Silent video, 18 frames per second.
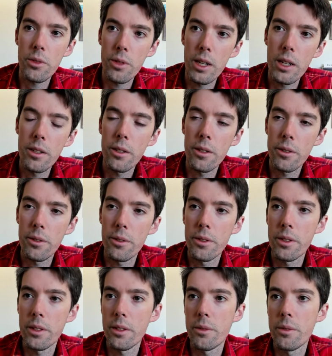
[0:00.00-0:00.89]
rain
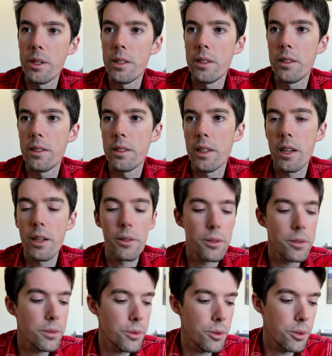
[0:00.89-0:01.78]
totals in the recent
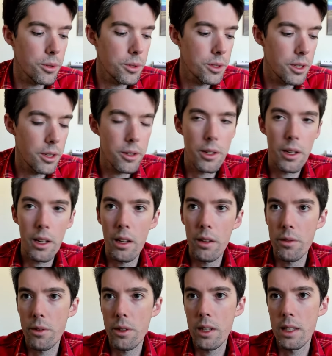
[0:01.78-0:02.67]
cycle for Southern California.